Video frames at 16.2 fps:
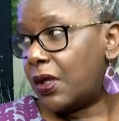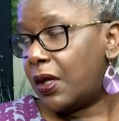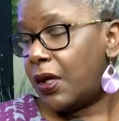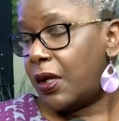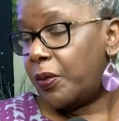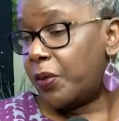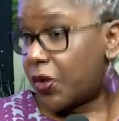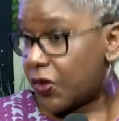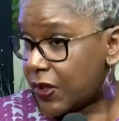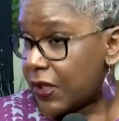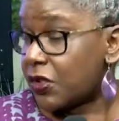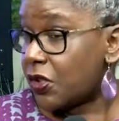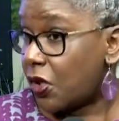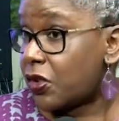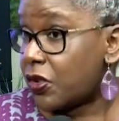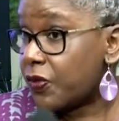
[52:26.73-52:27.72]
because
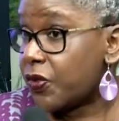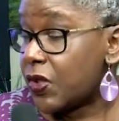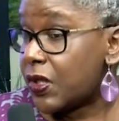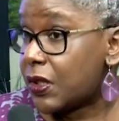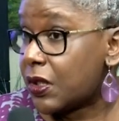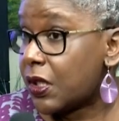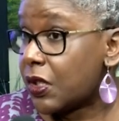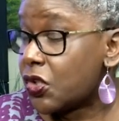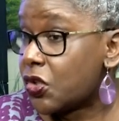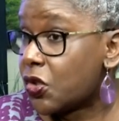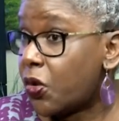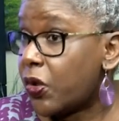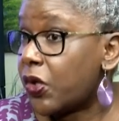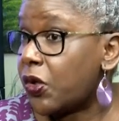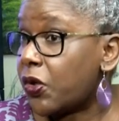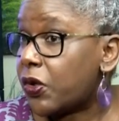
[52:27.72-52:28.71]
there's a lot of research
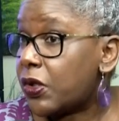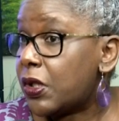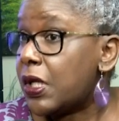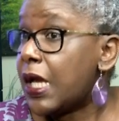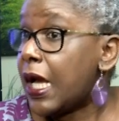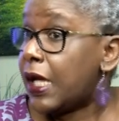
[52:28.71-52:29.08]
going on,